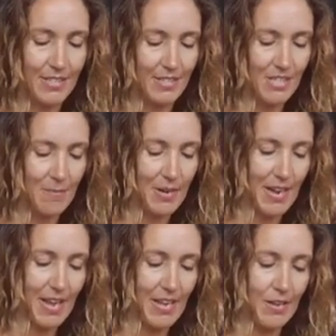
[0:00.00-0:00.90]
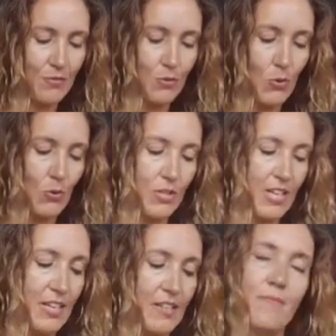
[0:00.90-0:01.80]
Gemini. If you're
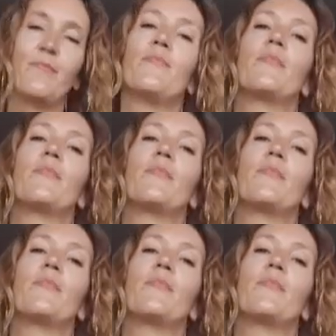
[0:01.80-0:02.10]
looking